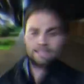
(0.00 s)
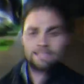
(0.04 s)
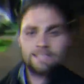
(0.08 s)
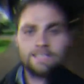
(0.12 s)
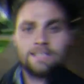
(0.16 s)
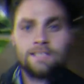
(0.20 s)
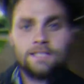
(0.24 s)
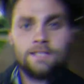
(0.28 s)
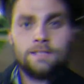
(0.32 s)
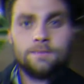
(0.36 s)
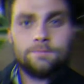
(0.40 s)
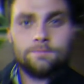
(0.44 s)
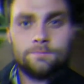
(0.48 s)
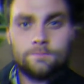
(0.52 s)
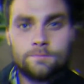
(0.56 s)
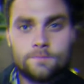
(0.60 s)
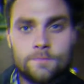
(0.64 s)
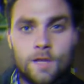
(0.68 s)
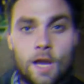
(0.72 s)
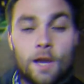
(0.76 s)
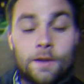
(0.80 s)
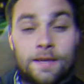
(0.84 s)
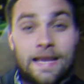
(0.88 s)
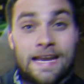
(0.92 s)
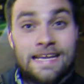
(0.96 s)
on.
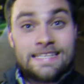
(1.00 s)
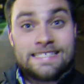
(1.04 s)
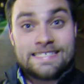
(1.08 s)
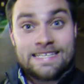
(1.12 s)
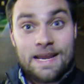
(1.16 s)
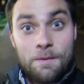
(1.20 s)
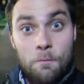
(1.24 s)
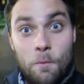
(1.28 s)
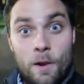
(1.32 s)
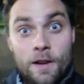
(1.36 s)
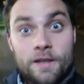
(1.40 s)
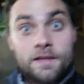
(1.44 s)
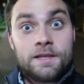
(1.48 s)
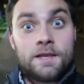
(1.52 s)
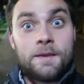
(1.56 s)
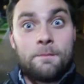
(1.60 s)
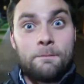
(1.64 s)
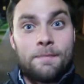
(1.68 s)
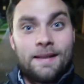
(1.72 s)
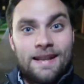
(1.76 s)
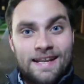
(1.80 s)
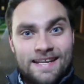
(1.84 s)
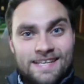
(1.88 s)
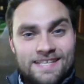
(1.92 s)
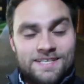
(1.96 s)
Okay, step one
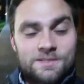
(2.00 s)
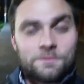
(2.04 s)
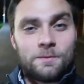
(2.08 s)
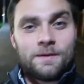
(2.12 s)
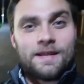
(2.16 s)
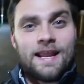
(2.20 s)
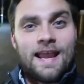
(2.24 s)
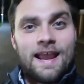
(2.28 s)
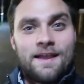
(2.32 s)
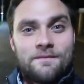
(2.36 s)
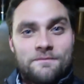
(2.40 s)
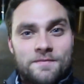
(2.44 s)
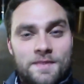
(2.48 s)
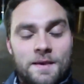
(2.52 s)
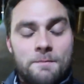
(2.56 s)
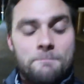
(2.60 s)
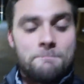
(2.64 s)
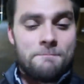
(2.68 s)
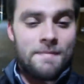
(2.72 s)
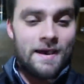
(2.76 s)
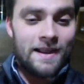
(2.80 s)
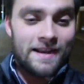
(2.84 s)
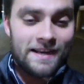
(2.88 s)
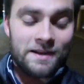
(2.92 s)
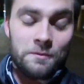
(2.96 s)
complete. We have the
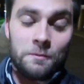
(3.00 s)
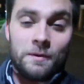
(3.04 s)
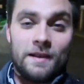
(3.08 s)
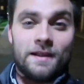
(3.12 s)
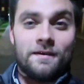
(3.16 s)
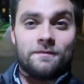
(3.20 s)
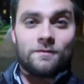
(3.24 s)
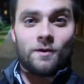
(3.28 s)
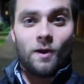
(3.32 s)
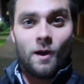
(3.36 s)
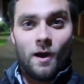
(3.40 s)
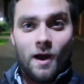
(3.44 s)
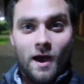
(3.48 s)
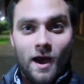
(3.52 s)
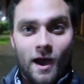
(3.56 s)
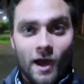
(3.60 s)
money, we have got